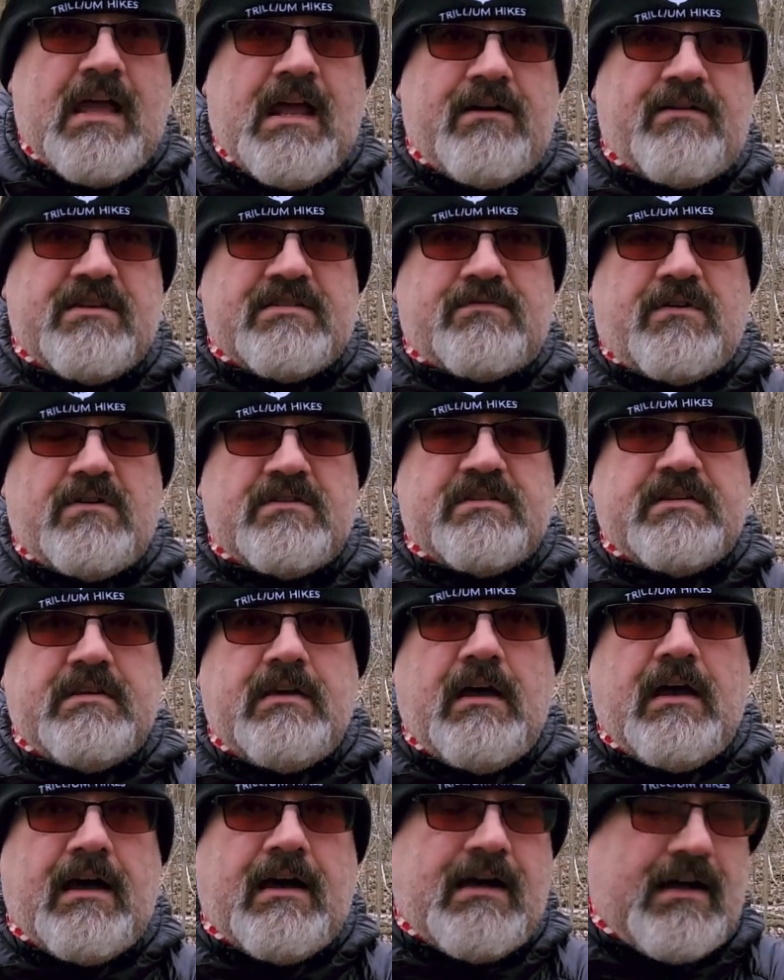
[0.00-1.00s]
Anyways, folks,
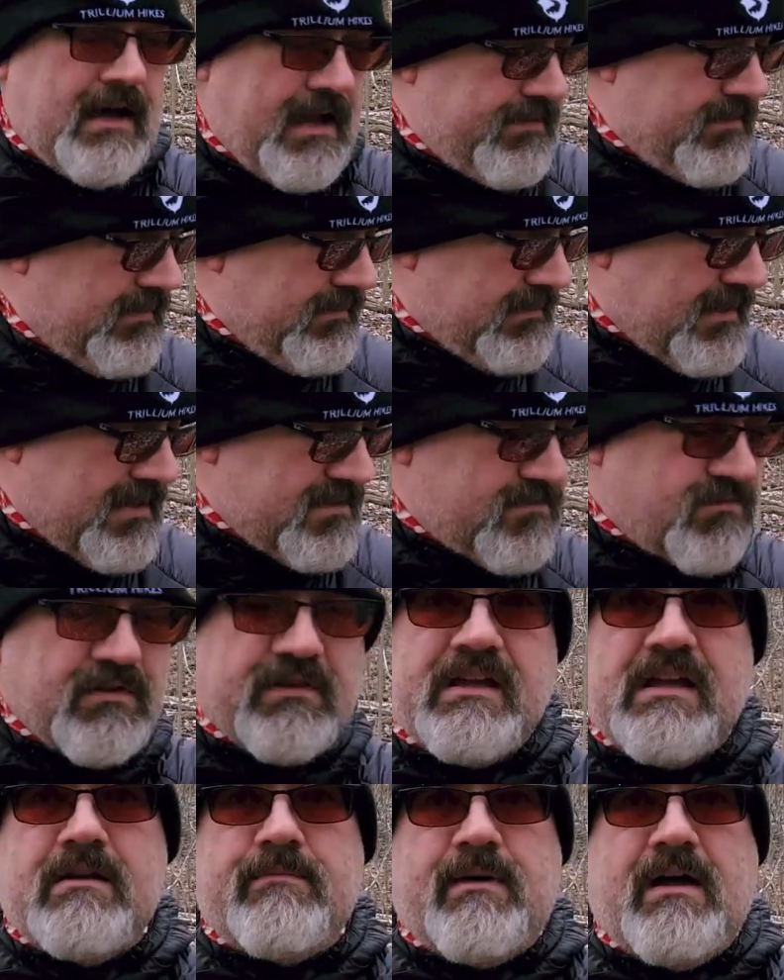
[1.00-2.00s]
I think that's
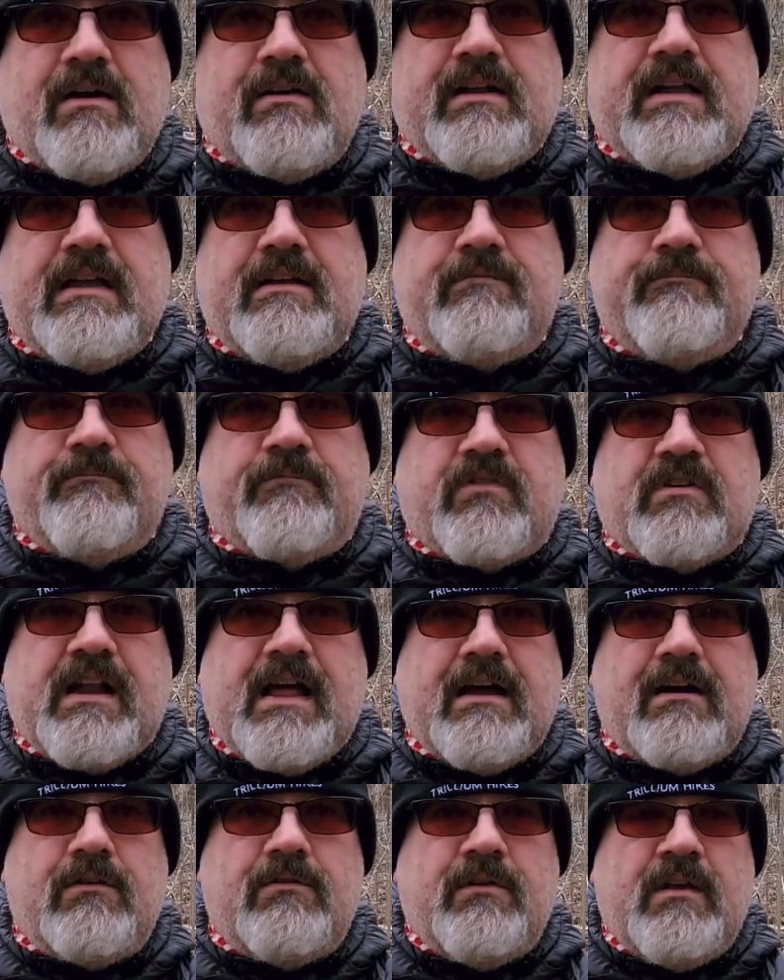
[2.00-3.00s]
really about it for
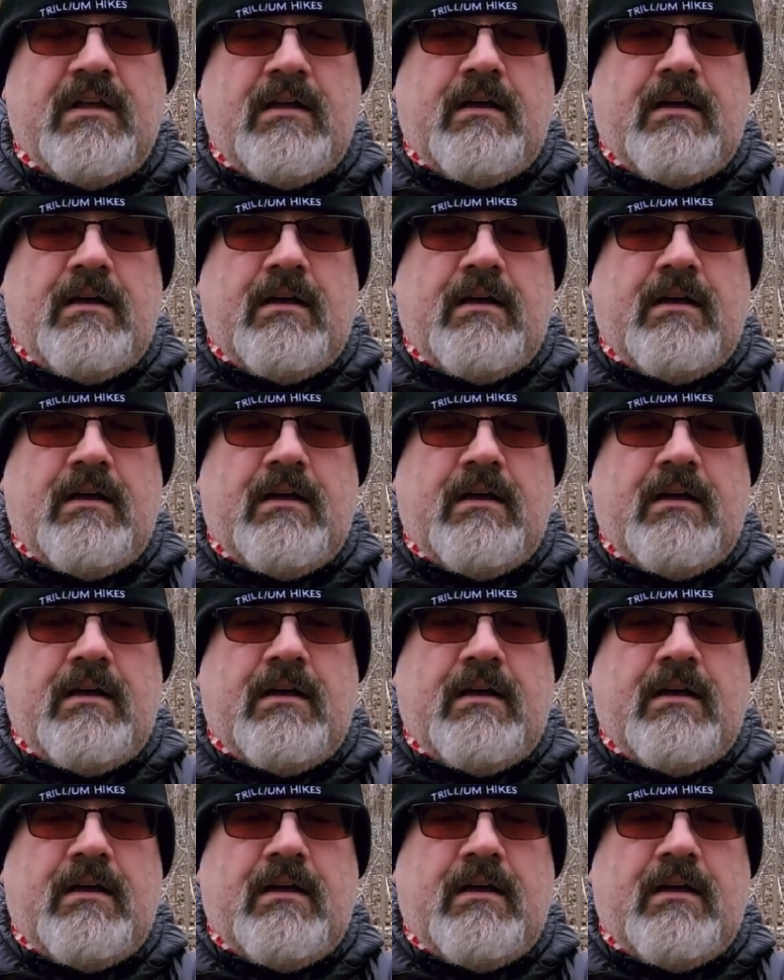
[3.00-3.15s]
now.